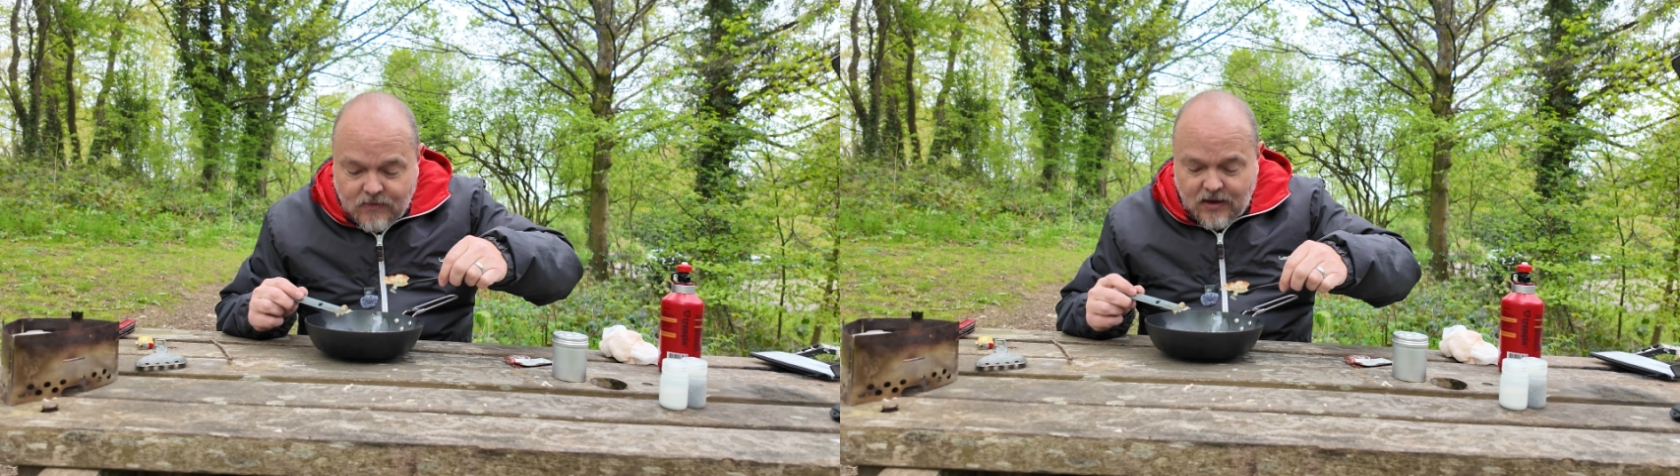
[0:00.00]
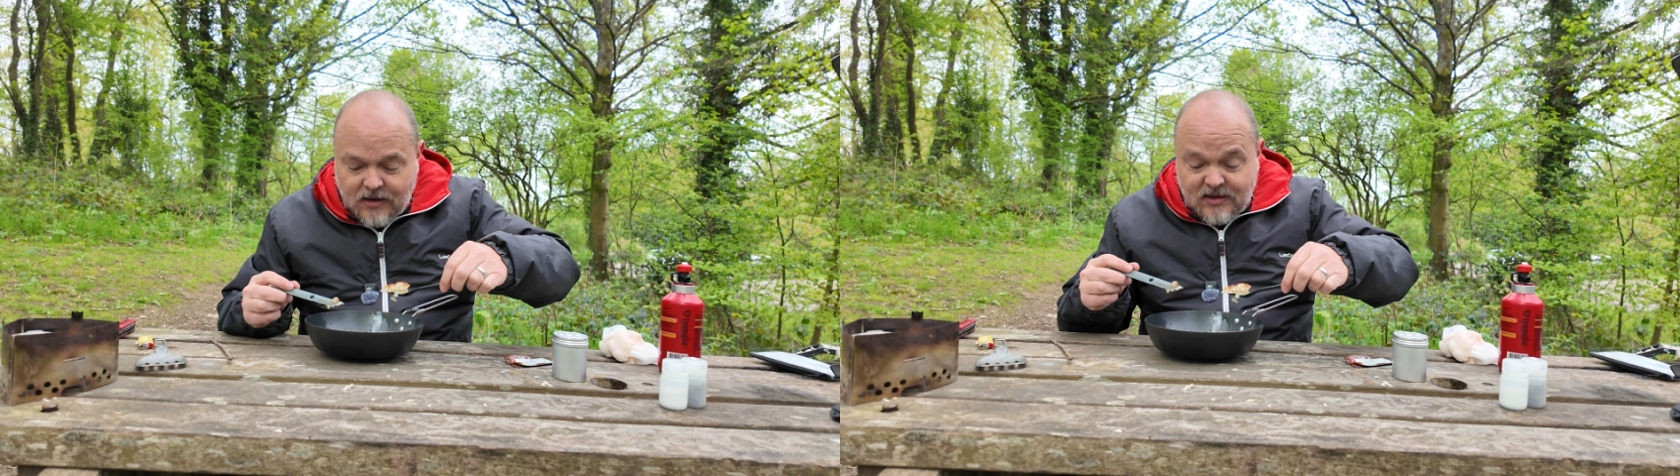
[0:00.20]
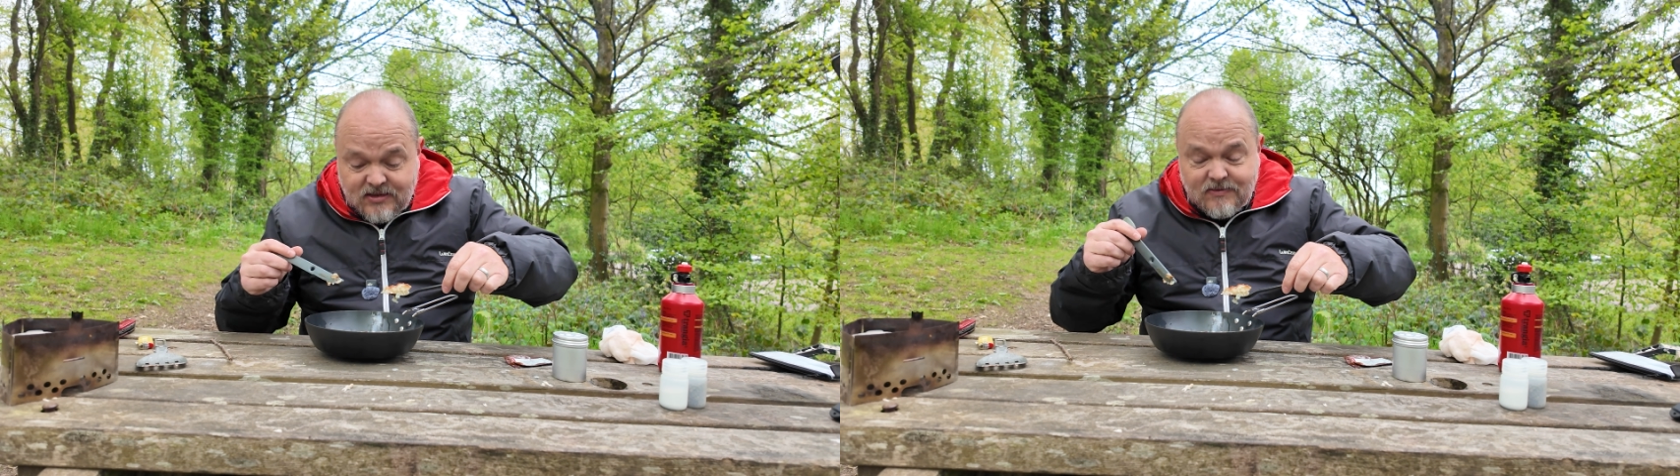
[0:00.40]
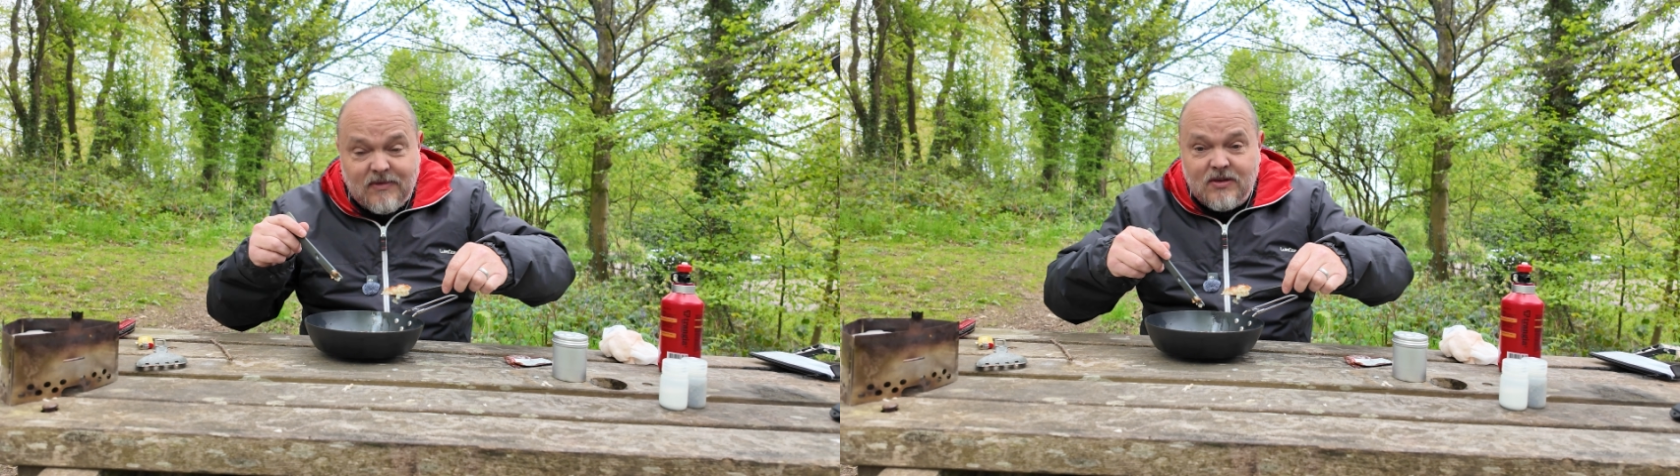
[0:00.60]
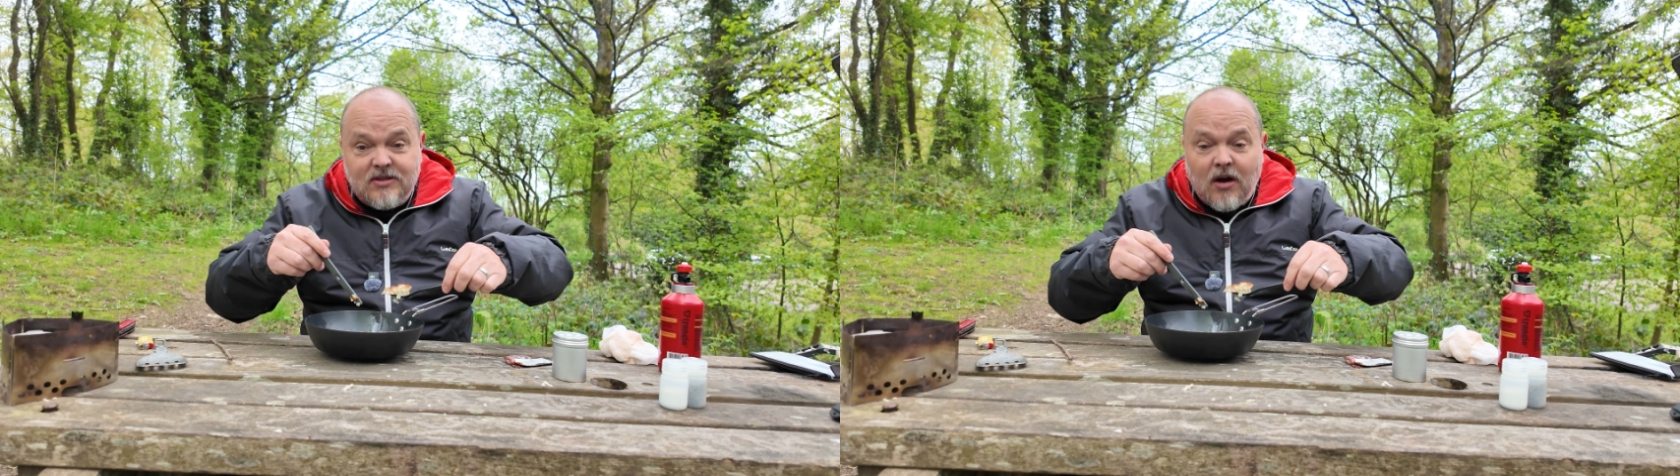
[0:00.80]
And it's,
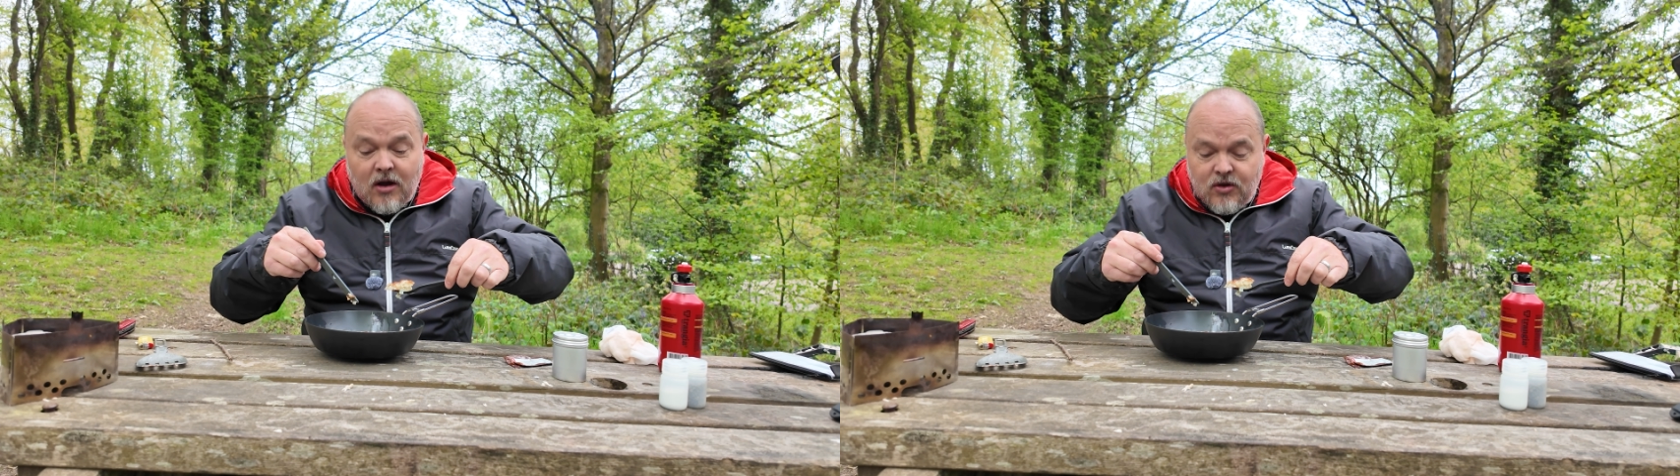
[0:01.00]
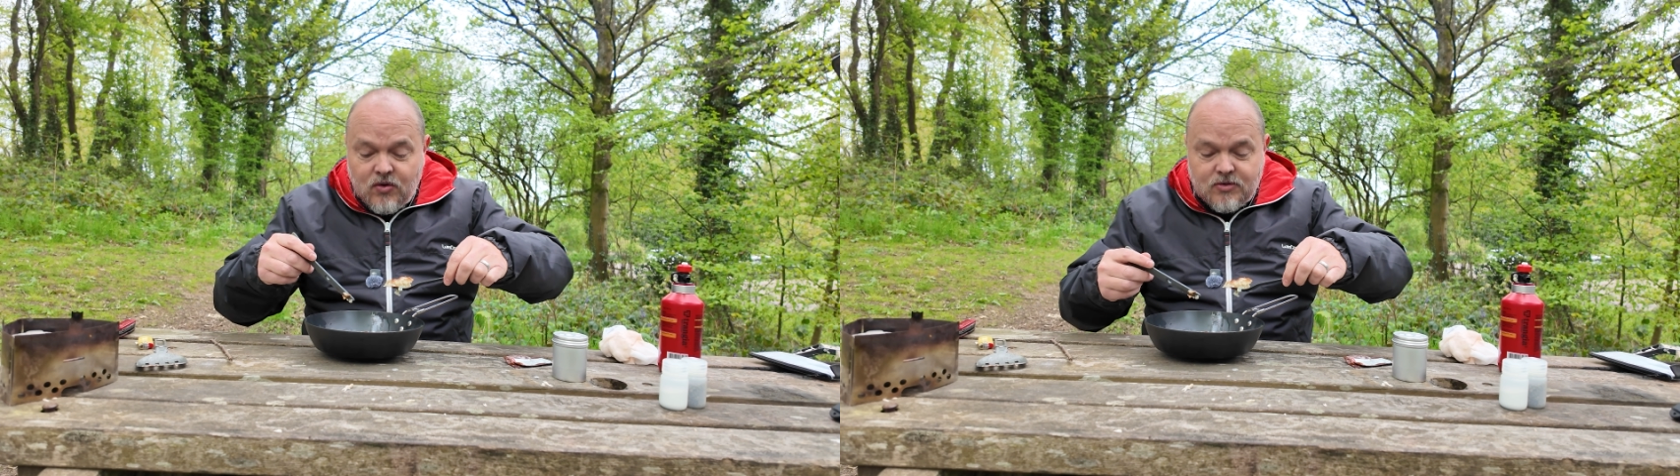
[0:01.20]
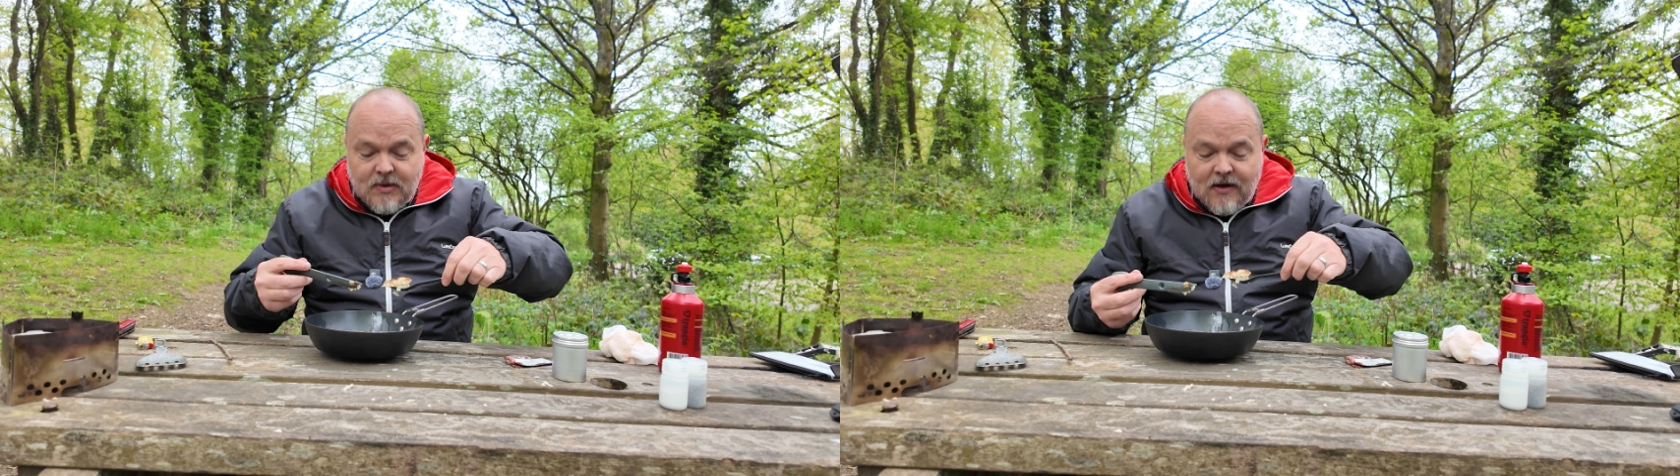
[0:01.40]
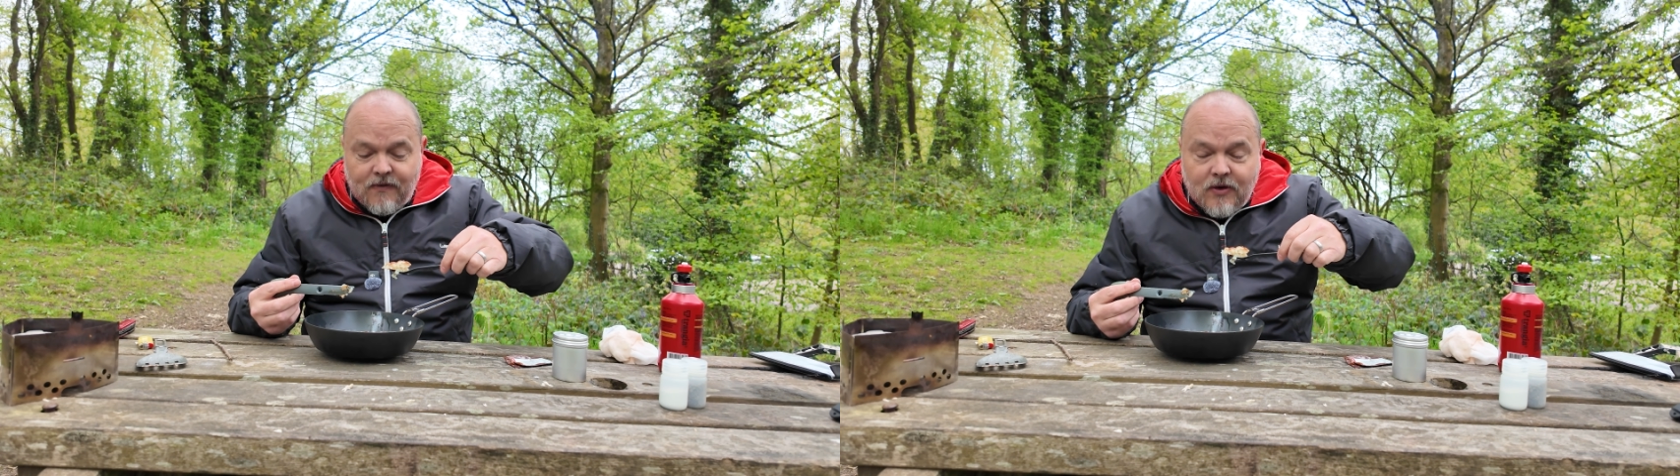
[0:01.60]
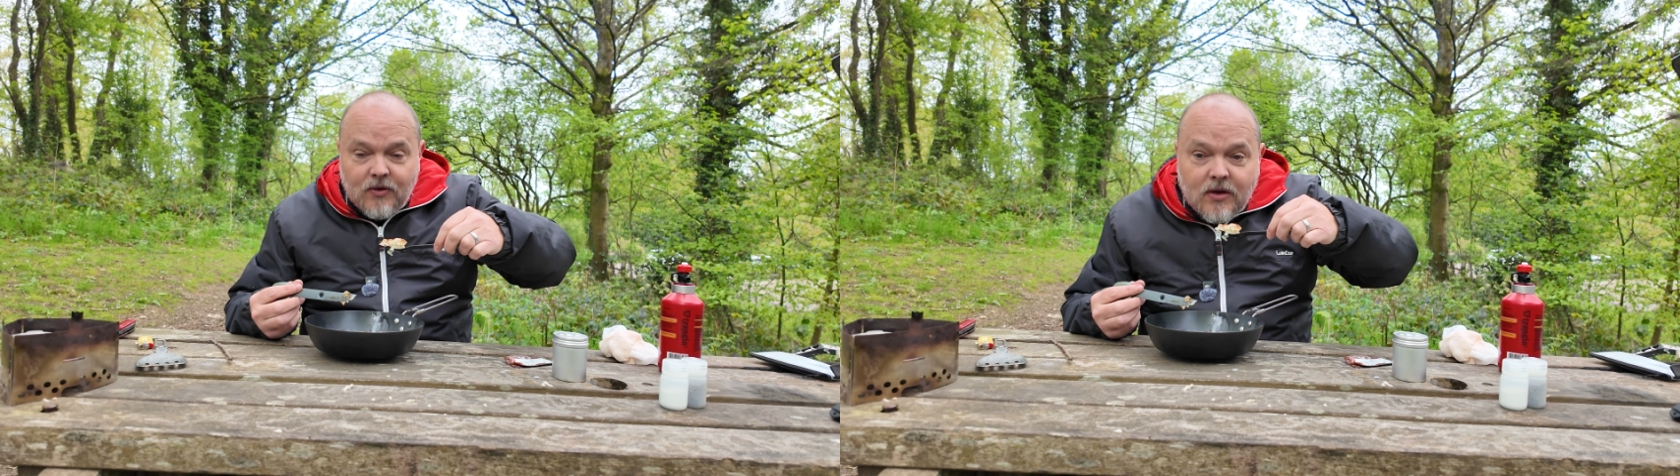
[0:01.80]
you know, it's not a huge amount of
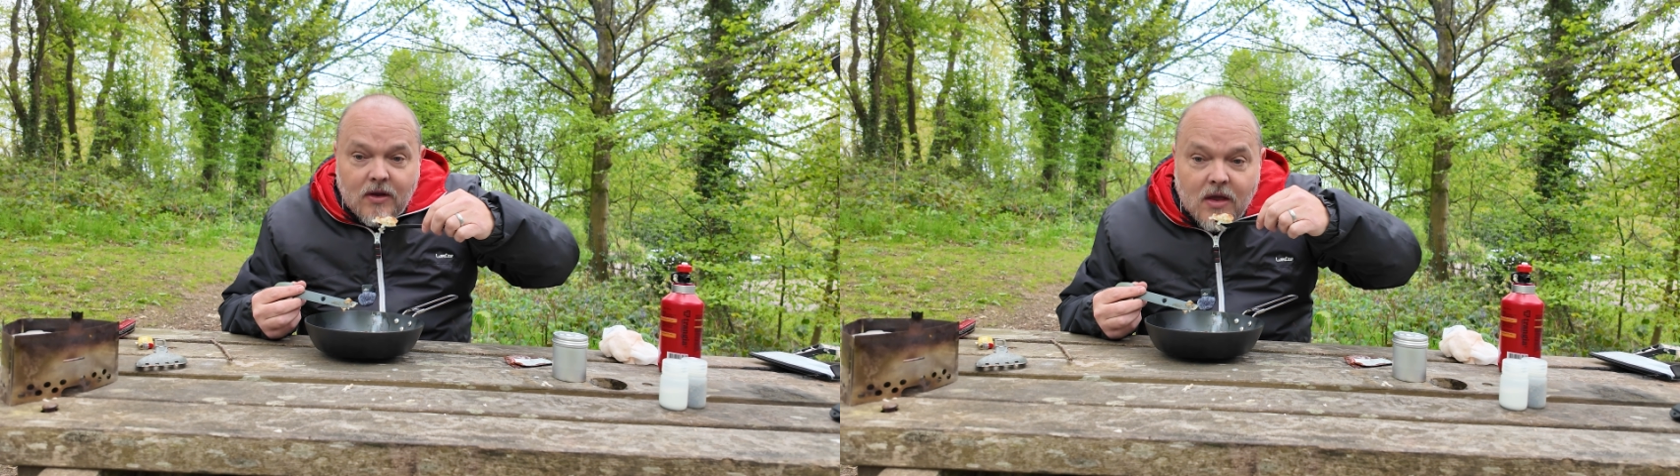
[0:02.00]
food.